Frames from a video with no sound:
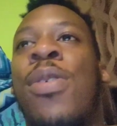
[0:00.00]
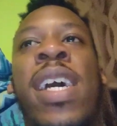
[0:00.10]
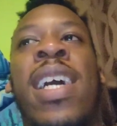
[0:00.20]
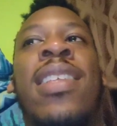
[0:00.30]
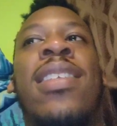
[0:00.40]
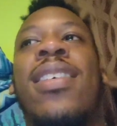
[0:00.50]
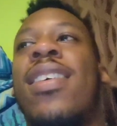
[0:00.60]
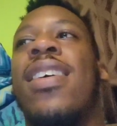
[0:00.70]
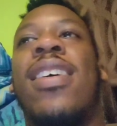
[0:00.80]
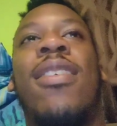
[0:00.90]
old
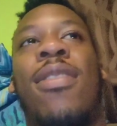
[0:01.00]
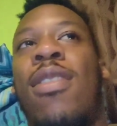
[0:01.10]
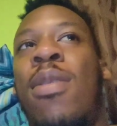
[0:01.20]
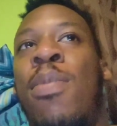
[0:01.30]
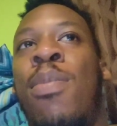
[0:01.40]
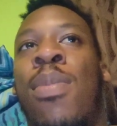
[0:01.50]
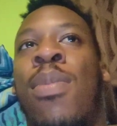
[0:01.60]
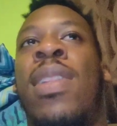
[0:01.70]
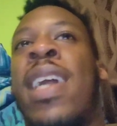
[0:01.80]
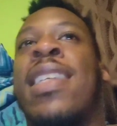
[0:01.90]
heads,
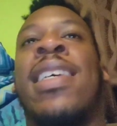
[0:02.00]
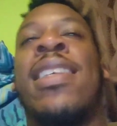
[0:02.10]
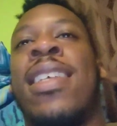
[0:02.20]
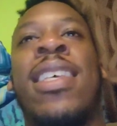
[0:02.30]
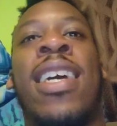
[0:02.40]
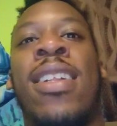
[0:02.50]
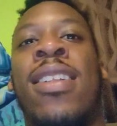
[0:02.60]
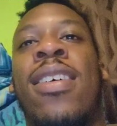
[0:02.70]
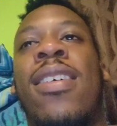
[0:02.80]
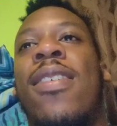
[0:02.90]
9 times out of
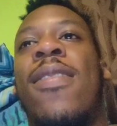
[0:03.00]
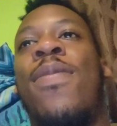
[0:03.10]
10